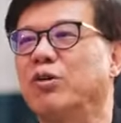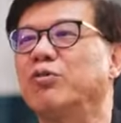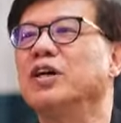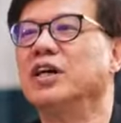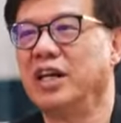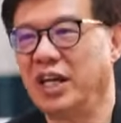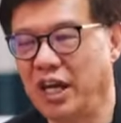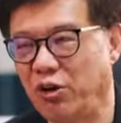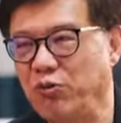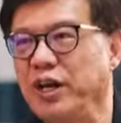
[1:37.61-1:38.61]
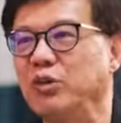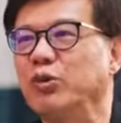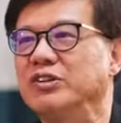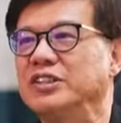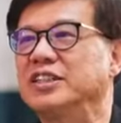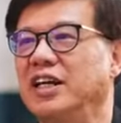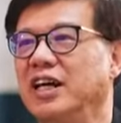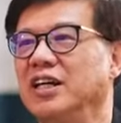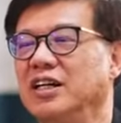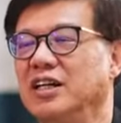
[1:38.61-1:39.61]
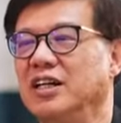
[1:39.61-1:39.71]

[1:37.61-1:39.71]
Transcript: of health and wellness care.